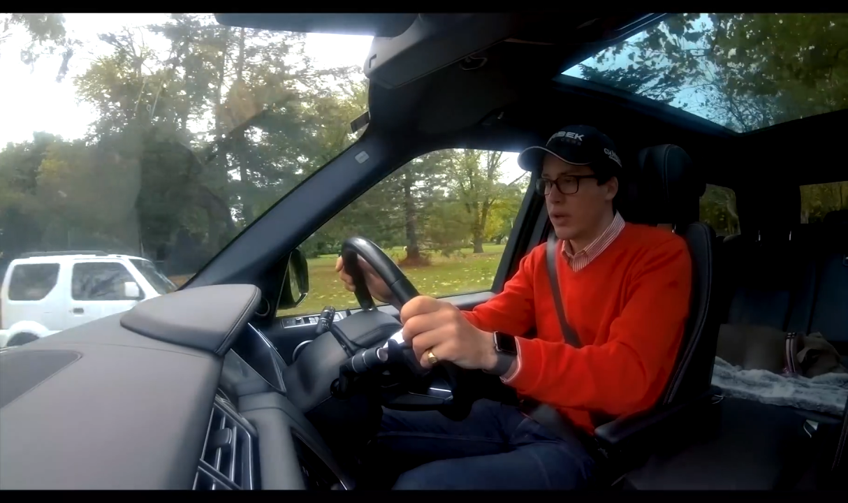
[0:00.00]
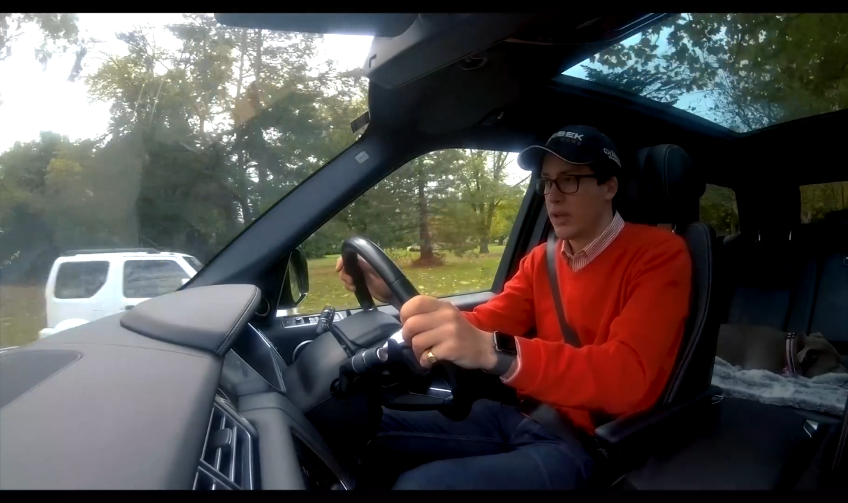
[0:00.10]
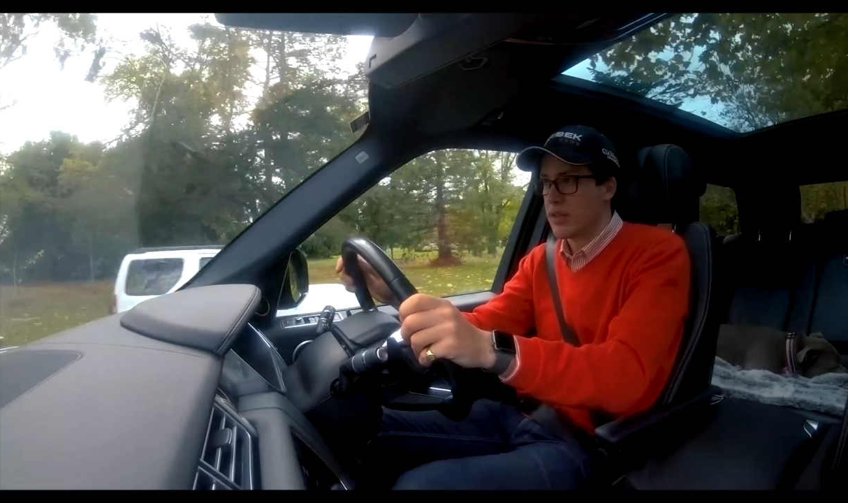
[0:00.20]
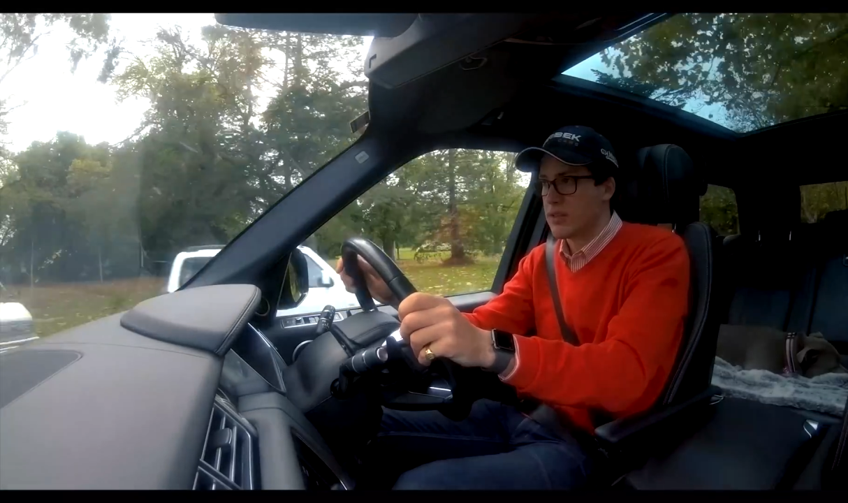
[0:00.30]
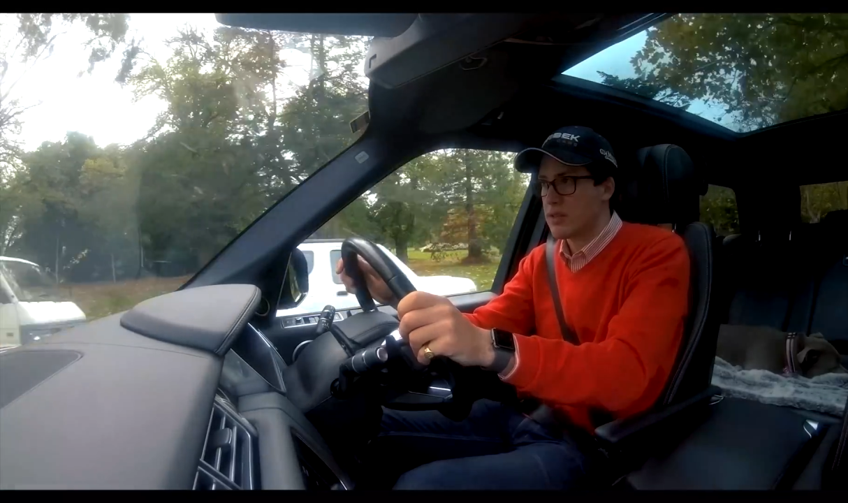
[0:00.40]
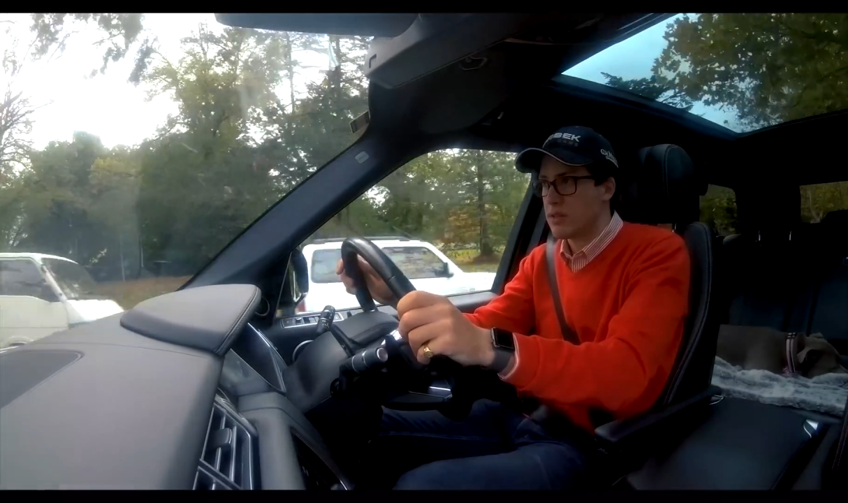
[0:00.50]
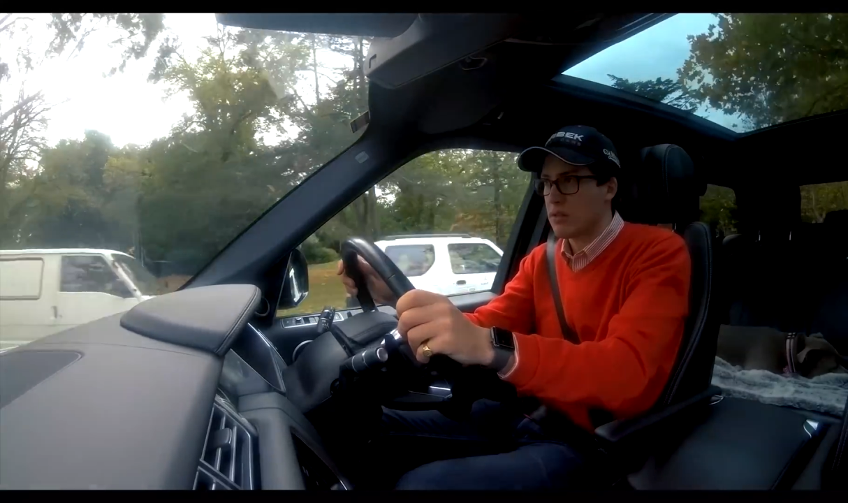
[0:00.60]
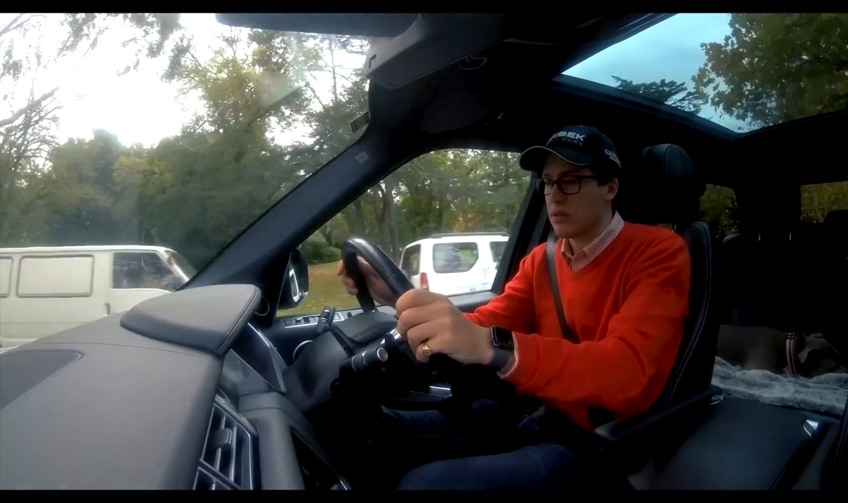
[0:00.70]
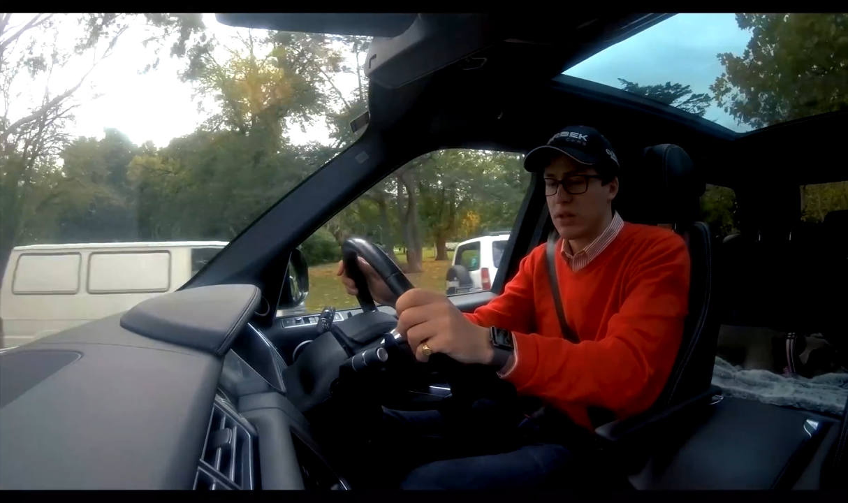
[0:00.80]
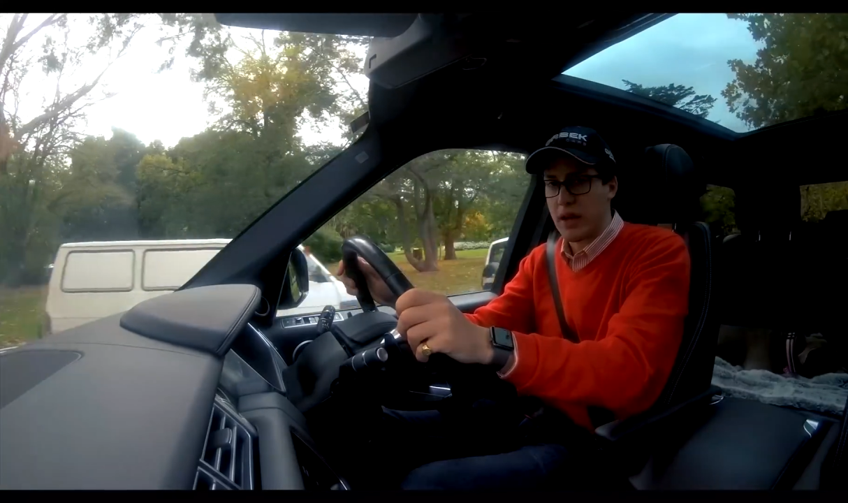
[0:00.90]
It's,
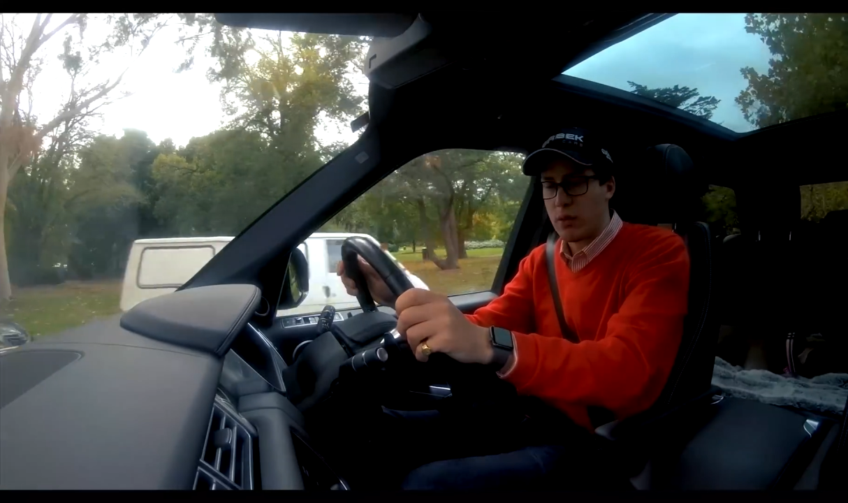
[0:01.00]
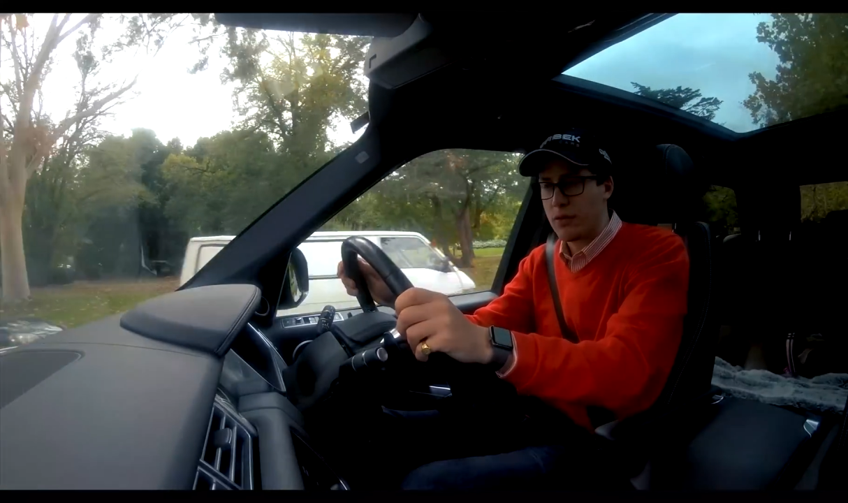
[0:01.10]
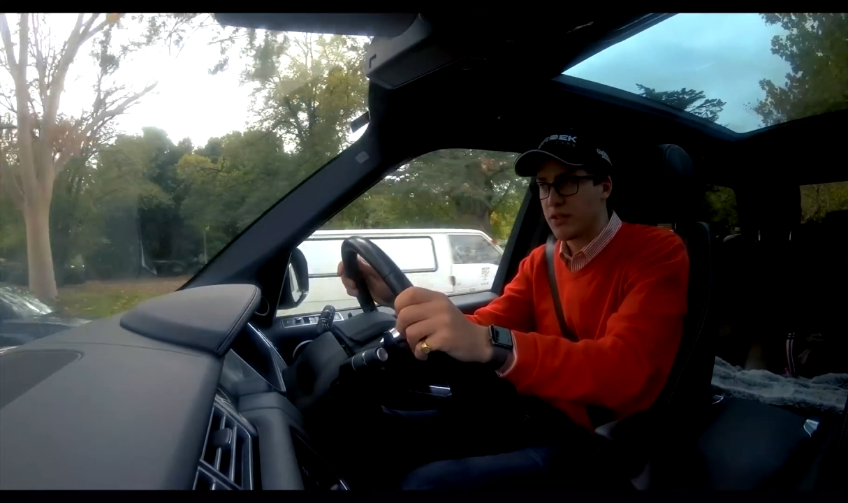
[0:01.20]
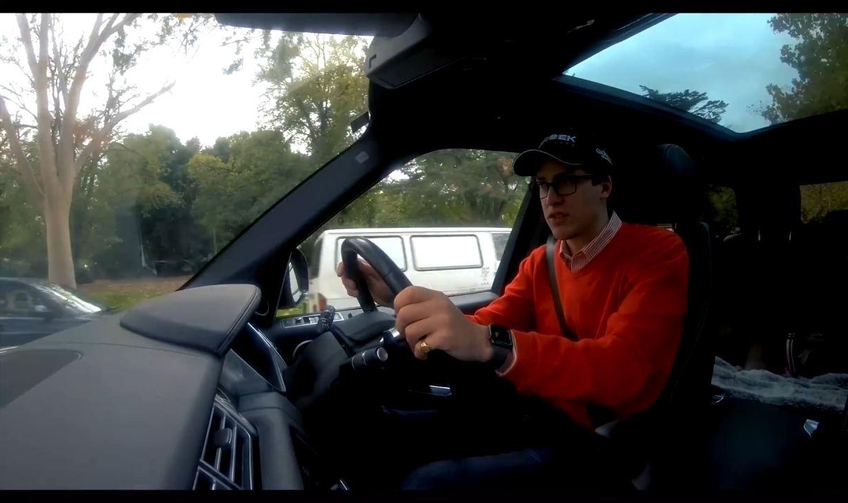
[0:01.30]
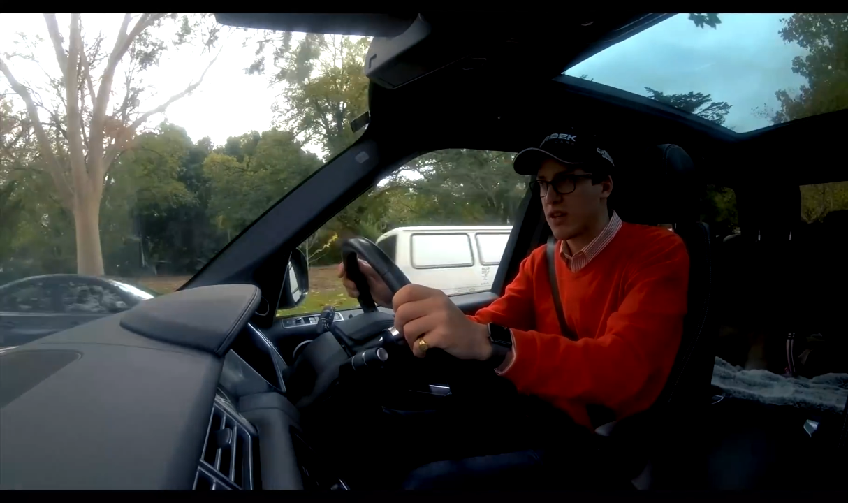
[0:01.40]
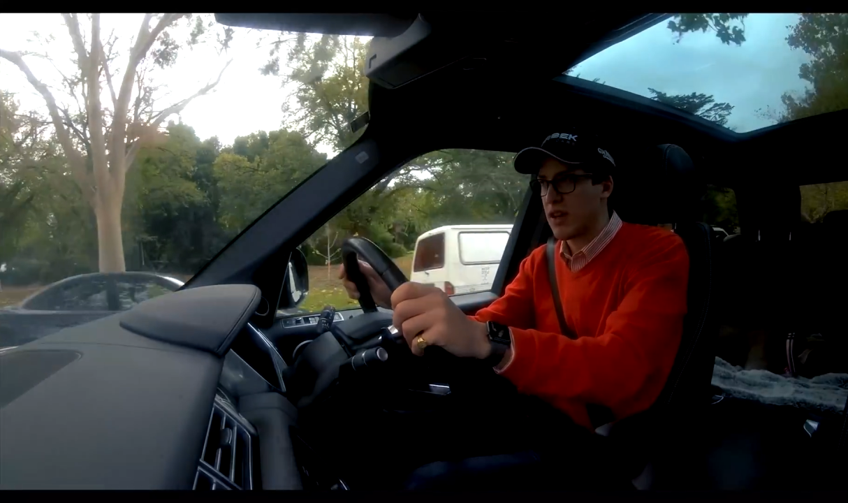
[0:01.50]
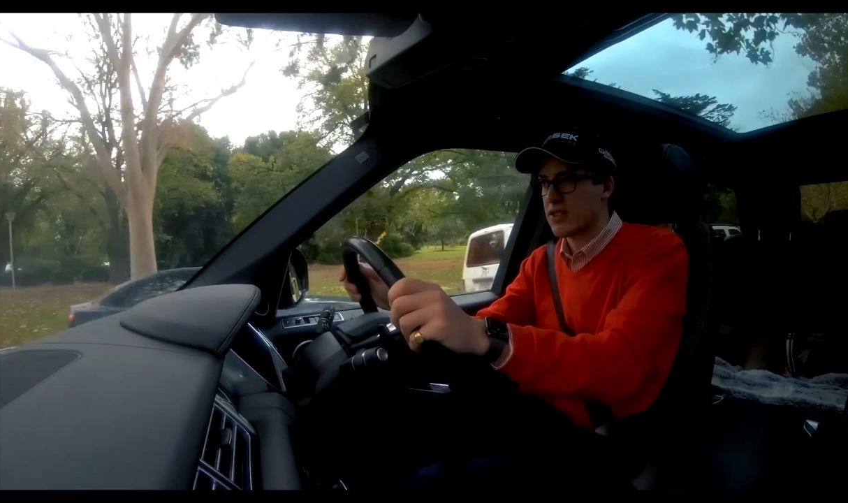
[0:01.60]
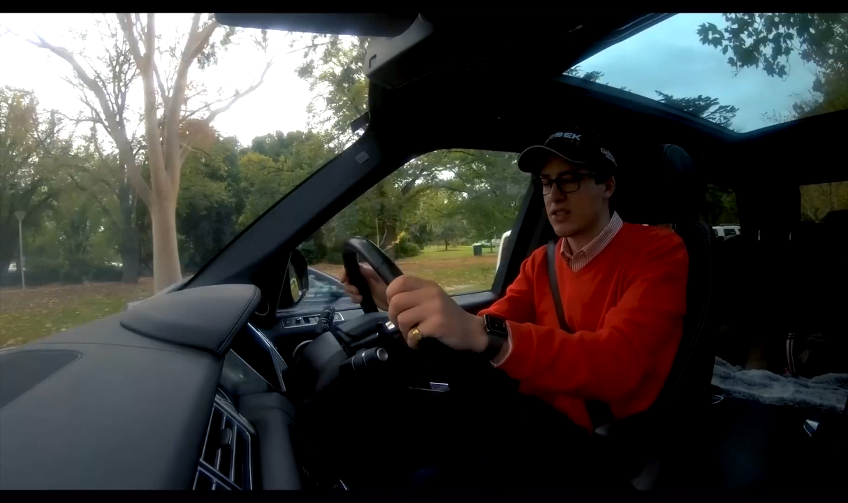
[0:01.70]
like we've discussed,